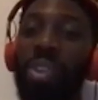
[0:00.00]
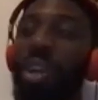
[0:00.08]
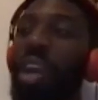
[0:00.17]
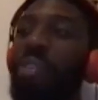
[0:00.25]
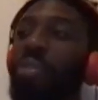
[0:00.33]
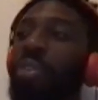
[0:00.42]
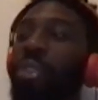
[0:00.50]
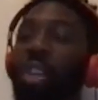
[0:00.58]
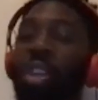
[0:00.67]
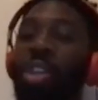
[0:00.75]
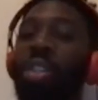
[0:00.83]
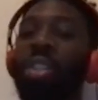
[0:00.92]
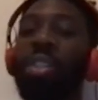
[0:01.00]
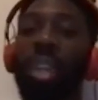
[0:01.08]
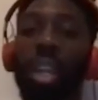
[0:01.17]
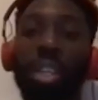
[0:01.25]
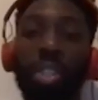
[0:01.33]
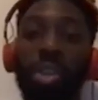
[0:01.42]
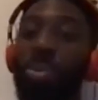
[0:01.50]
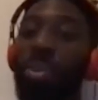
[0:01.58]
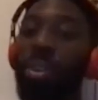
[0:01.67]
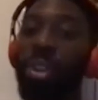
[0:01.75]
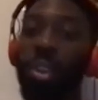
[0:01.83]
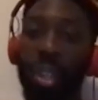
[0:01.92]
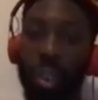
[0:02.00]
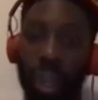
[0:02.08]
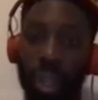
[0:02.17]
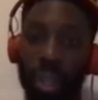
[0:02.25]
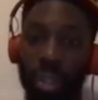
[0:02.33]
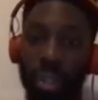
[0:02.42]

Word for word: You can't re-record it, and it's not pre-recorded, right?